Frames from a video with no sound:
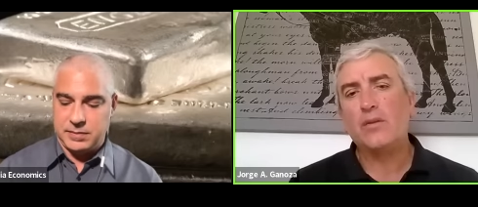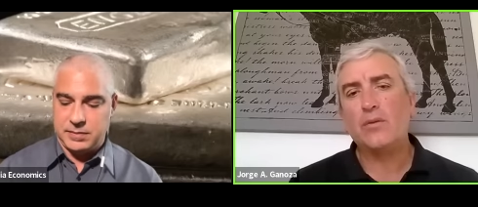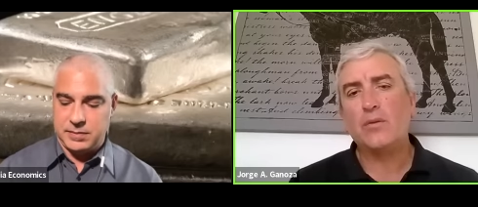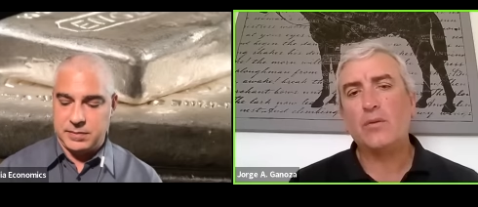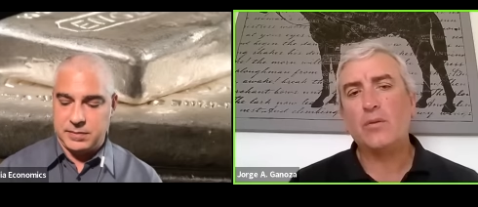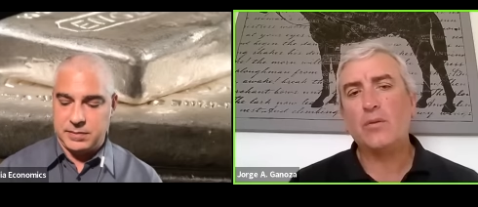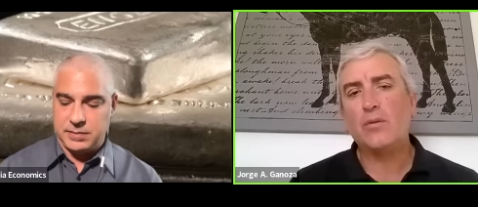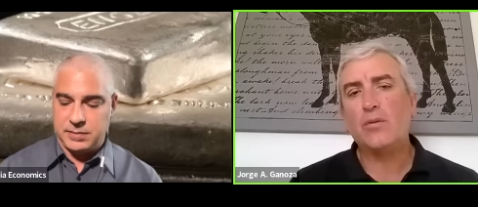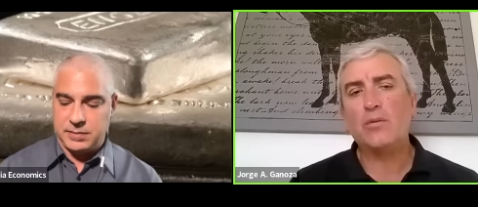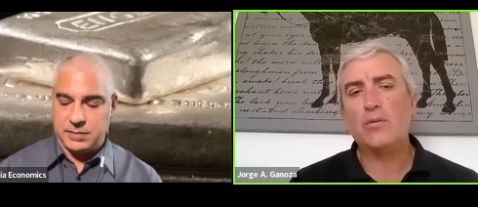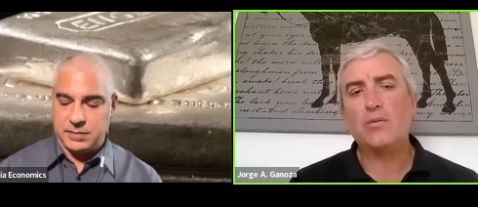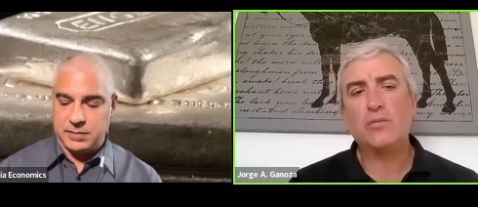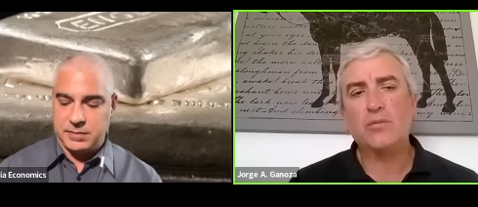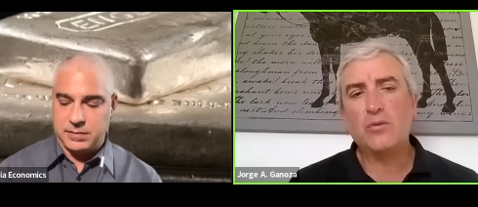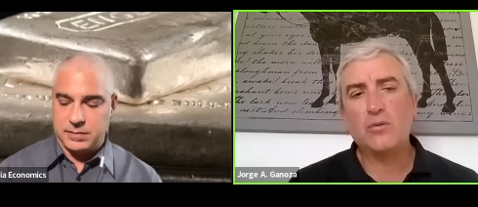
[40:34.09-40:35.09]

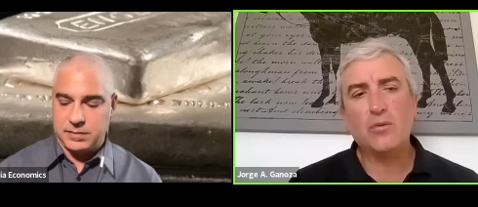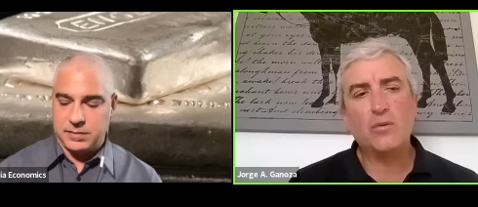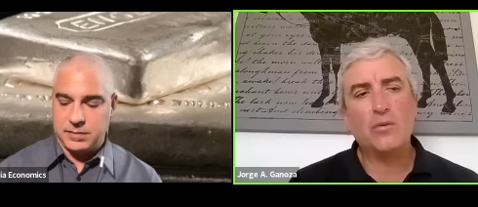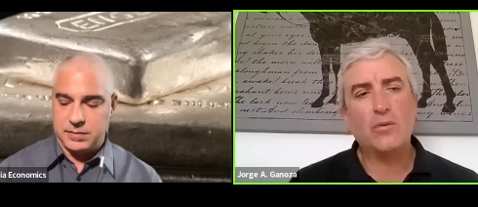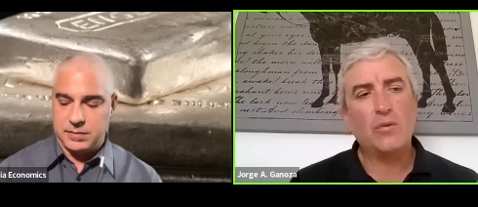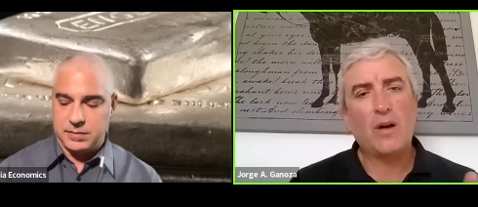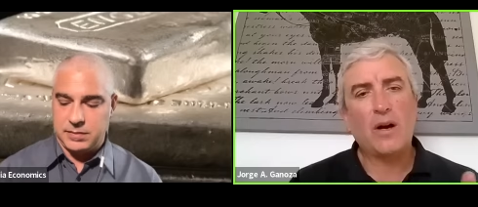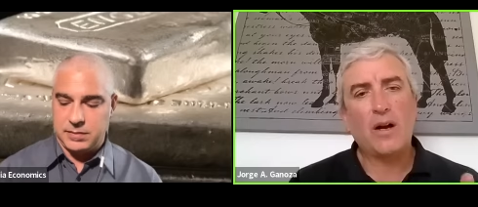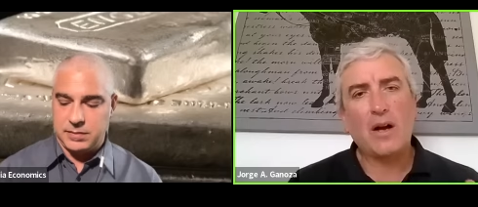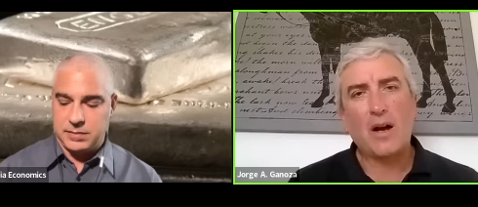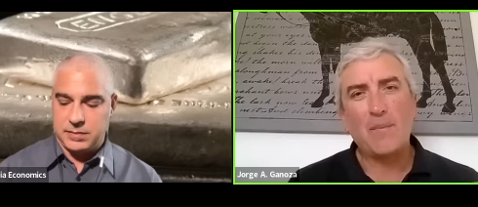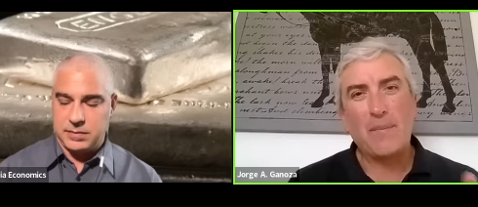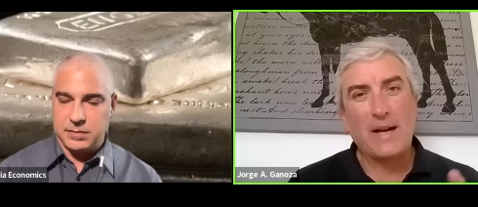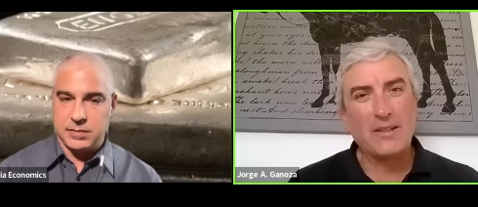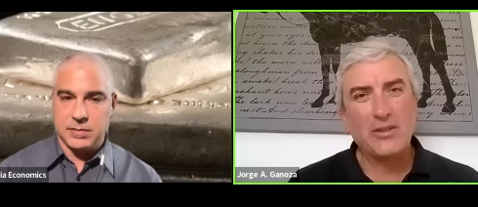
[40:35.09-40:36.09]
Speaker 1: to to a,
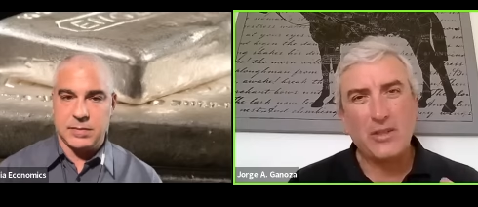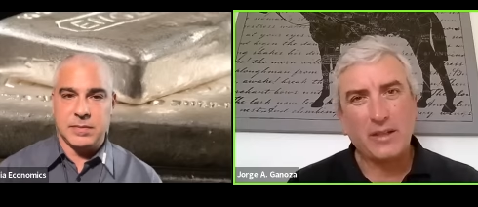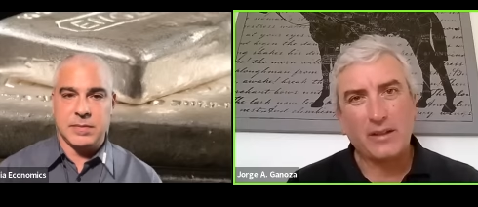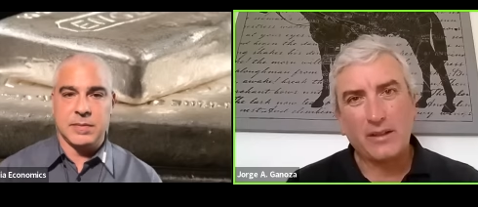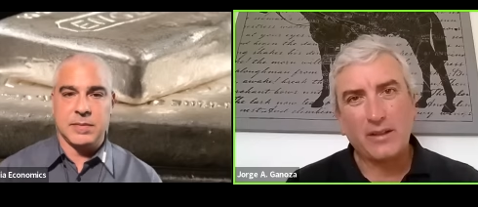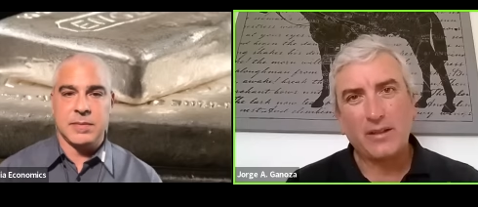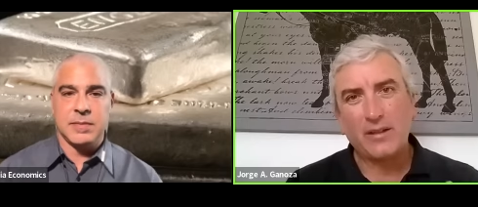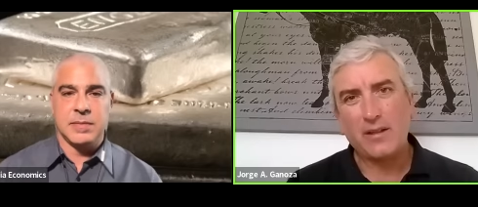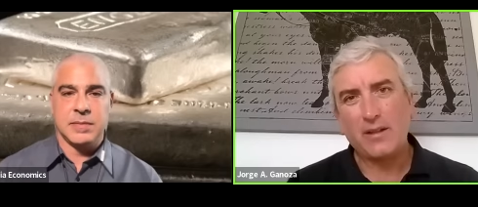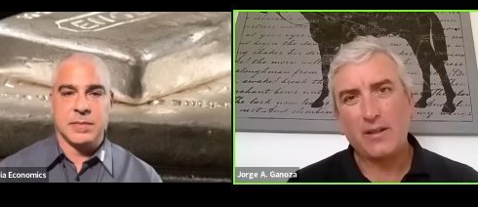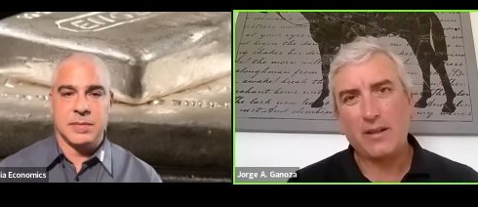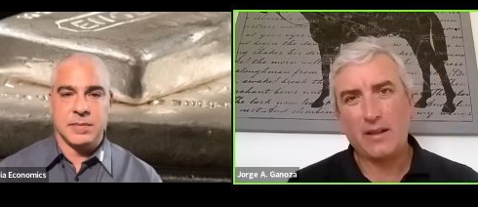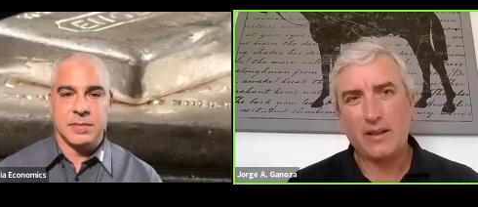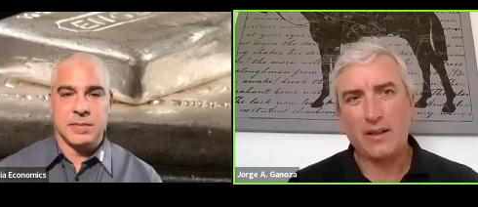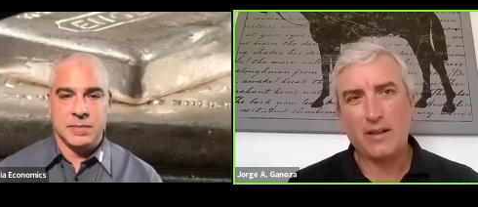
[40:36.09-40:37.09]
a budget
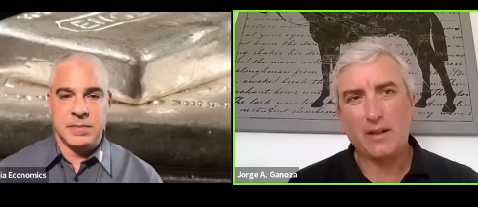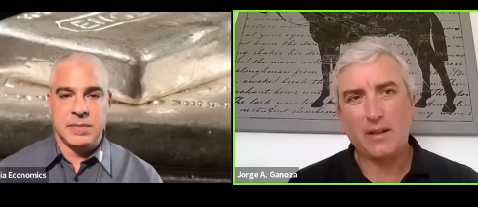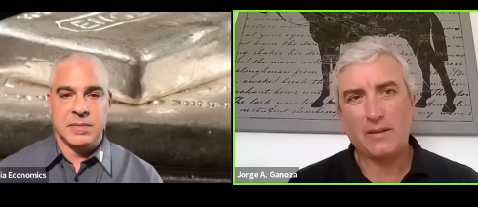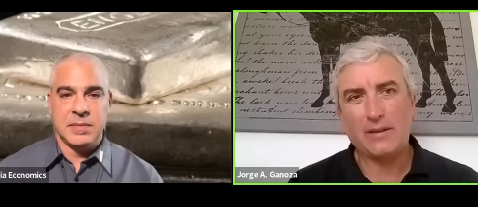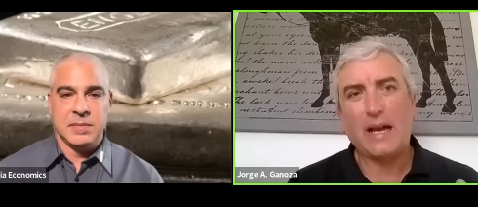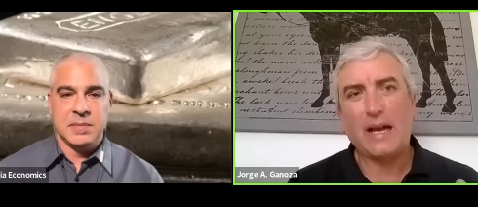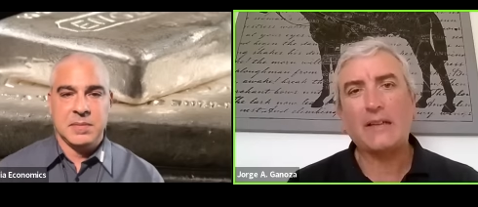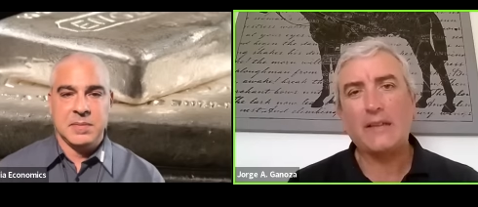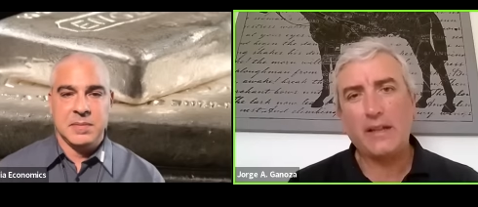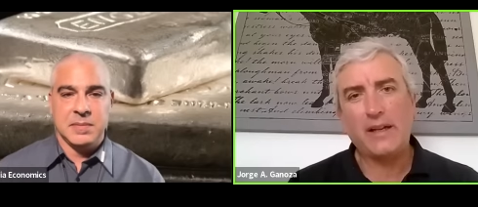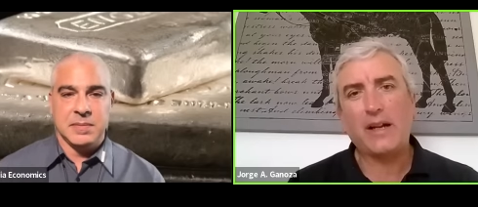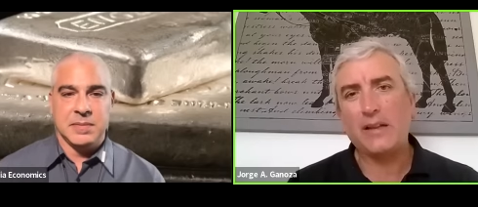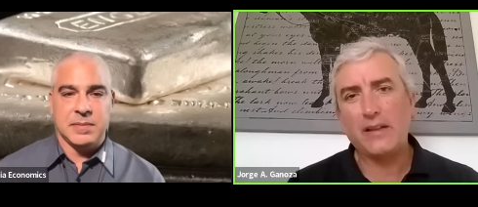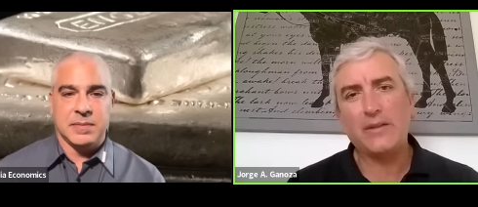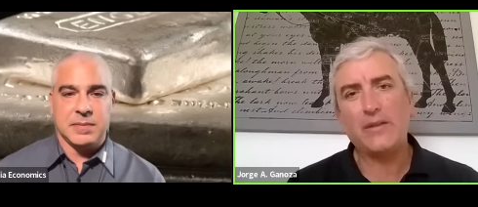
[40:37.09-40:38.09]
a
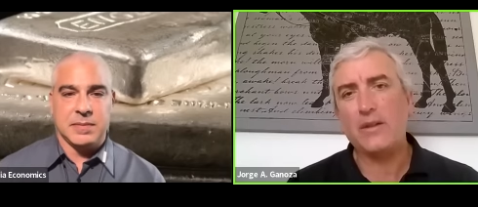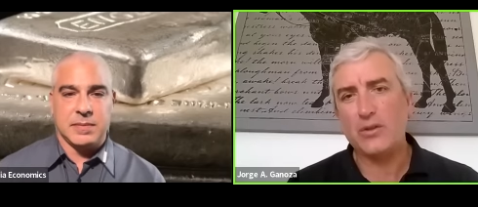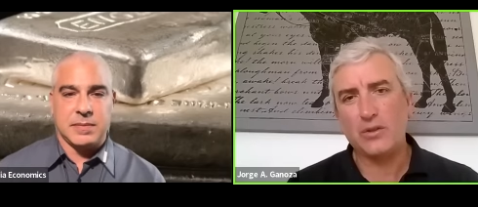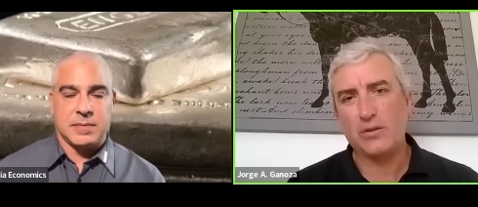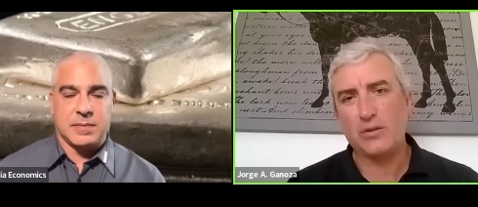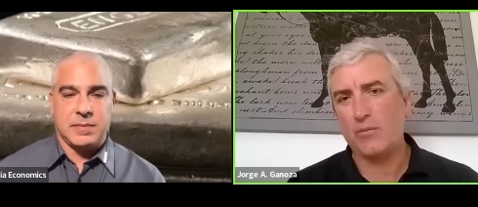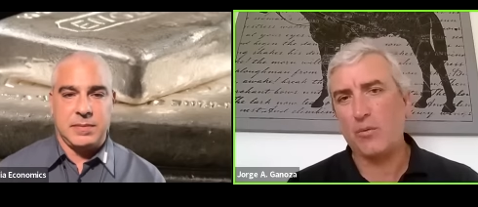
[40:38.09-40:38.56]
tactical decision.